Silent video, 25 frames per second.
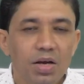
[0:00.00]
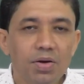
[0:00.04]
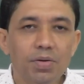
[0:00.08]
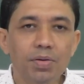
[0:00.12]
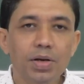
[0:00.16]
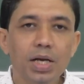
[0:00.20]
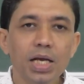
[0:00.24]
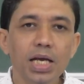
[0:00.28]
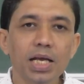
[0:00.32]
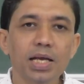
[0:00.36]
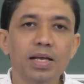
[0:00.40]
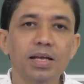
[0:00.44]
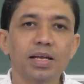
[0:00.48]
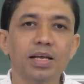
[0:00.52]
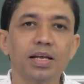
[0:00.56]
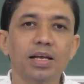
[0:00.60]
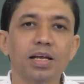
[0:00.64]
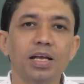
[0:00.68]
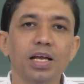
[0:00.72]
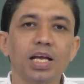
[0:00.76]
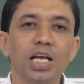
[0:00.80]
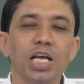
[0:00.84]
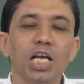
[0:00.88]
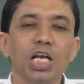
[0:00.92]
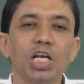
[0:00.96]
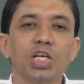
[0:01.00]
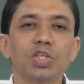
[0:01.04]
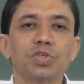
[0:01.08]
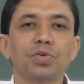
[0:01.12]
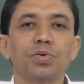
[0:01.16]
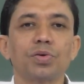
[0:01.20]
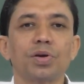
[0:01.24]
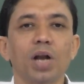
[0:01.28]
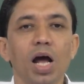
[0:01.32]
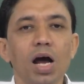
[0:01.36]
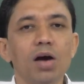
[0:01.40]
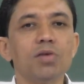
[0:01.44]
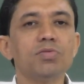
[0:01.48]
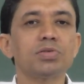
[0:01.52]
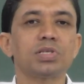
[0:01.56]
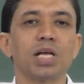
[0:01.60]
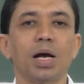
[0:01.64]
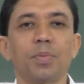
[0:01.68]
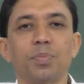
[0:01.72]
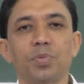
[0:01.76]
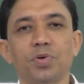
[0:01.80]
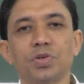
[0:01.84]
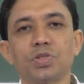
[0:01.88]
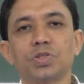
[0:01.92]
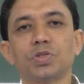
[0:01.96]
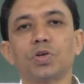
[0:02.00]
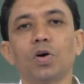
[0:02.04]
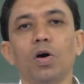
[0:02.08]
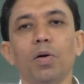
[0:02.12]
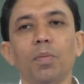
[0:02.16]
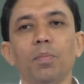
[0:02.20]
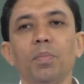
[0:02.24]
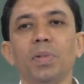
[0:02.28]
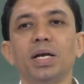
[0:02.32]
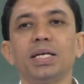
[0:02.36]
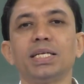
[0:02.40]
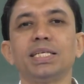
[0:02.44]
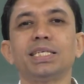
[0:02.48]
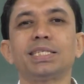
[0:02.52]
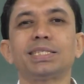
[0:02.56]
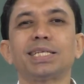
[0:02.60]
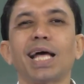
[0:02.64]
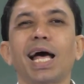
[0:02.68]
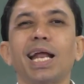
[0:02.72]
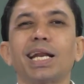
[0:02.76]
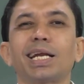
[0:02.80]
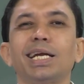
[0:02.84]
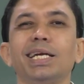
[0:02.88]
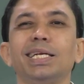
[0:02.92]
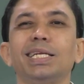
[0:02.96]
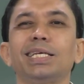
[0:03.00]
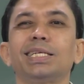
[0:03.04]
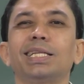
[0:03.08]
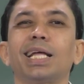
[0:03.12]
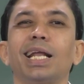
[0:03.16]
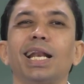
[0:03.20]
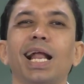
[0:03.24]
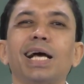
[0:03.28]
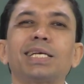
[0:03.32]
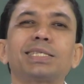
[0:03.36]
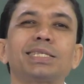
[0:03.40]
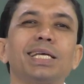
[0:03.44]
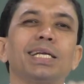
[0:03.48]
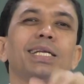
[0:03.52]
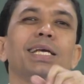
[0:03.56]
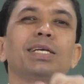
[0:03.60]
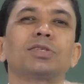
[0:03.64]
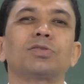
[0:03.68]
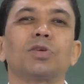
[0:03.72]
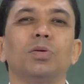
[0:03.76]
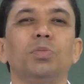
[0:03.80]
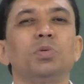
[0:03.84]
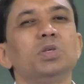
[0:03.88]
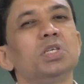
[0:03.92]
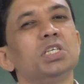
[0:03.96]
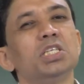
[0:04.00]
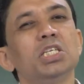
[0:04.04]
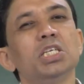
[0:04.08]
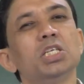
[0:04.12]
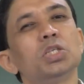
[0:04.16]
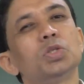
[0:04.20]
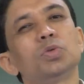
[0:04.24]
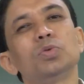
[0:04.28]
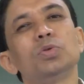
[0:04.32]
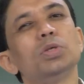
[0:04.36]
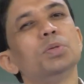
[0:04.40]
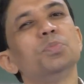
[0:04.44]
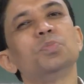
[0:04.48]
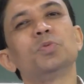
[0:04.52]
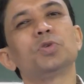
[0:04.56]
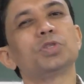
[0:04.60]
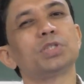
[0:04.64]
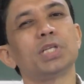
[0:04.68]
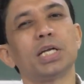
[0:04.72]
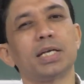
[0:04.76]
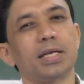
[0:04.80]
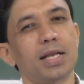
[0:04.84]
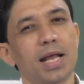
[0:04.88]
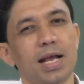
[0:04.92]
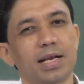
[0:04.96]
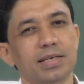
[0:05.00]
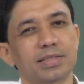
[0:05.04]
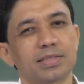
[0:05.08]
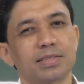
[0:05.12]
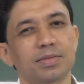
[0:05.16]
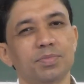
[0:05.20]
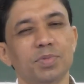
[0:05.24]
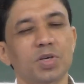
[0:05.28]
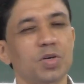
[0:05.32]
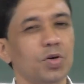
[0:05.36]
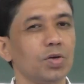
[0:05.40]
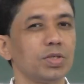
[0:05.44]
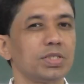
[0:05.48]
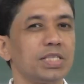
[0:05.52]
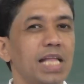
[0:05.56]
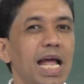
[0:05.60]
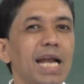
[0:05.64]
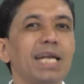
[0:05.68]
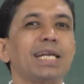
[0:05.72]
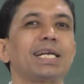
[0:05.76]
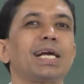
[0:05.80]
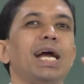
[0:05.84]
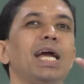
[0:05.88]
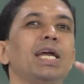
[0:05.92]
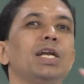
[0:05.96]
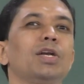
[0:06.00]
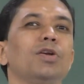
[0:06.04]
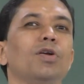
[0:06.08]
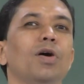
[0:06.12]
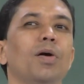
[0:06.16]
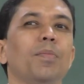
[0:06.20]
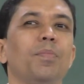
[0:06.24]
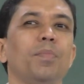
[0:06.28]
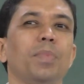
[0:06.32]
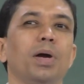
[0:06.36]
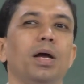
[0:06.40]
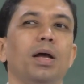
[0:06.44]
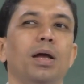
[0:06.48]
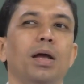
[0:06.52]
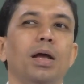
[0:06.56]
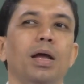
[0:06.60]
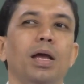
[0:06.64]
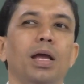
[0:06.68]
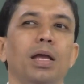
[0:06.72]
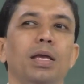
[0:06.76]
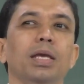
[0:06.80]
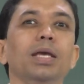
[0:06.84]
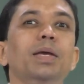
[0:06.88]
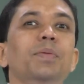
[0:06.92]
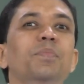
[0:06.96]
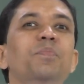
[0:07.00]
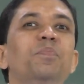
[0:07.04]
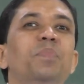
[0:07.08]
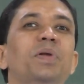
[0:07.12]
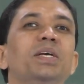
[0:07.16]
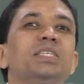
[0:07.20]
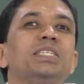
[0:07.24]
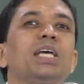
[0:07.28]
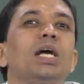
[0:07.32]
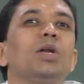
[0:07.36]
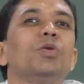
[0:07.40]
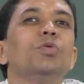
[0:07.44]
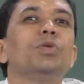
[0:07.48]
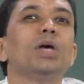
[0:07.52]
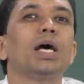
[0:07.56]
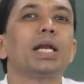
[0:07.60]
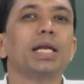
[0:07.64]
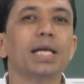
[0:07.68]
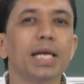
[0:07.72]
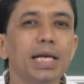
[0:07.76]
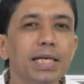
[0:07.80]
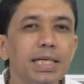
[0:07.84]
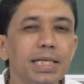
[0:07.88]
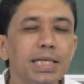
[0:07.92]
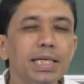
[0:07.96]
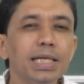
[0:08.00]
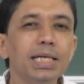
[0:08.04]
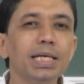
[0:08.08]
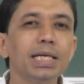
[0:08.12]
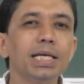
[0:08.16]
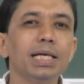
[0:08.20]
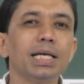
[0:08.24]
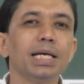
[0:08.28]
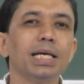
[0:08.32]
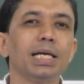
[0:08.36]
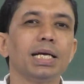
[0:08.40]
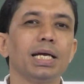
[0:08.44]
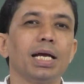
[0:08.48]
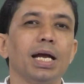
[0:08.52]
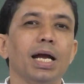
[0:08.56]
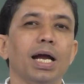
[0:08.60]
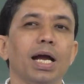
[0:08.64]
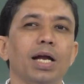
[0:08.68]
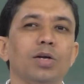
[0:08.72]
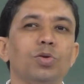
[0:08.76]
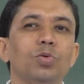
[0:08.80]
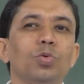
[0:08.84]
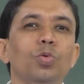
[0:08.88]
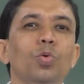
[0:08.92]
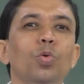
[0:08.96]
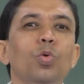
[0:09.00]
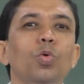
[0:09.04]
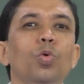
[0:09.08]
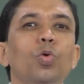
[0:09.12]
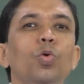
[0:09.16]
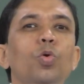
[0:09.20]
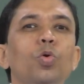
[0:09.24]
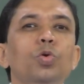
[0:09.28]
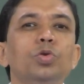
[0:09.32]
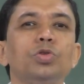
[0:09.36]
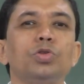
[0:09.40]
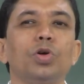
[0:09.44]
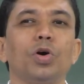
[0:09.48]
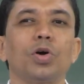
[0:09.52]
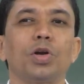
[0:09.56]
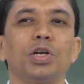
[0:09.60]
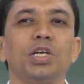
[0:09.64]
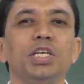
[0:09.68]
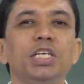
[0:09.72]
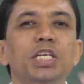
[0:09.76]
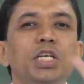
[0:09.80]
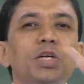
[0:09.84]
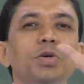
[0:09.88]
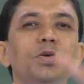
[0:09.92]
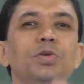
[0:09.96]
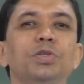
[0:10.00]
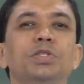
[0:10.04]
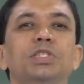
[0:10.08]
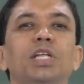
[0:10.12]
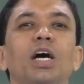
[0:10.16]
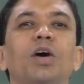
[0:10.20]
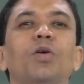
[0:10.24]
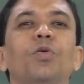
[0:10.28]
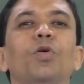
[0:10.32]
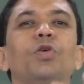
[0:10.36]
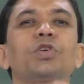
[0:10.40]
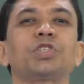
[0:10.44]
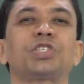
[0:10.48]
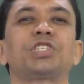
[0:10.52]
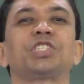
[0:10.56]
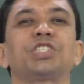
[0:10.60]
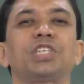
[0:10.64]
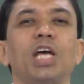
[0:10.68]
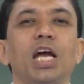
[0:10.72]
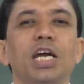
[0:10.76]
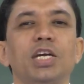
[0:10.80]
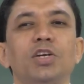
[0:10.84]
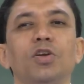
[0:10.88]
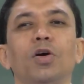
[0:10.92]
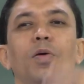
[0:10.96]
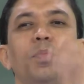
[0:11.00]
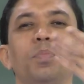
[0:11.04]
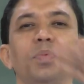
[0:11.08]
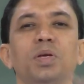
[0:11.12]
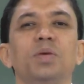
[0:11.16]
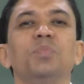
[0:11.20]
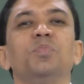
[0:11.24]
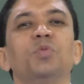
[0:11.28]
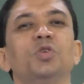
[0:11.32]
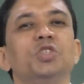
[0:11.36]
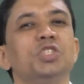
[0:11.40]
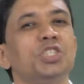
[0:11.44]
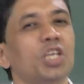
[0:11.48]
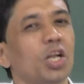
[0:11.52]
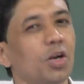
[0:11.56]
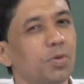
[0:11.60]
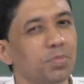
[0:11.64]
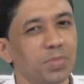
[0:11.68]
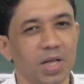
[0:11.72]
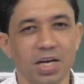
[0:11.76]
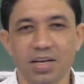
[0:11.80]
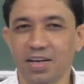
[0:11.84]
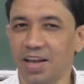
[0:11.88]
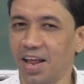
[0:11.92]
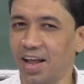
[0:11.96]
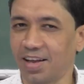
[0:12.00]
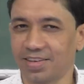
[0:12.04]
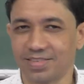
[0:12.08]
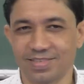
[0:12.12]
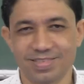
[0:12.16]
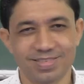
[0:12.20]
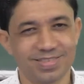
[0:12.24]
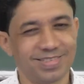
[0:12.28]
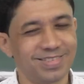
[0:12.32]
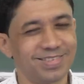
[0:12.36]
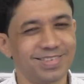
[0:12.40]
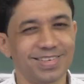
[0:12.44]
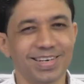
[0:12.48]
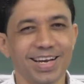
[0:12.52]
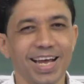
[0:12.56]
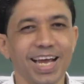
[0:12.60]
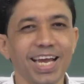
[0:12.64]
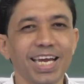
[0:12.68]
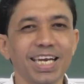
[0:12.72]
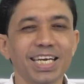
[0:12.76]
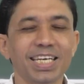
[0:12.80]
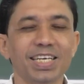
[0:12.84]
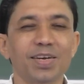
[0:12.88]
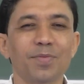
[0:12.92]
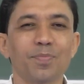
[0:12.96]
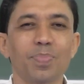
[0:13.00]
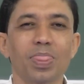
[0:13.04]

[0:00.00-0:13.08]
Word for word: Okay. So, now suppose government is targeting the luxurious commodities to impose the tax because that kind of impression we are getting uh, to lose or reduce the cost side of imposition of the tax right.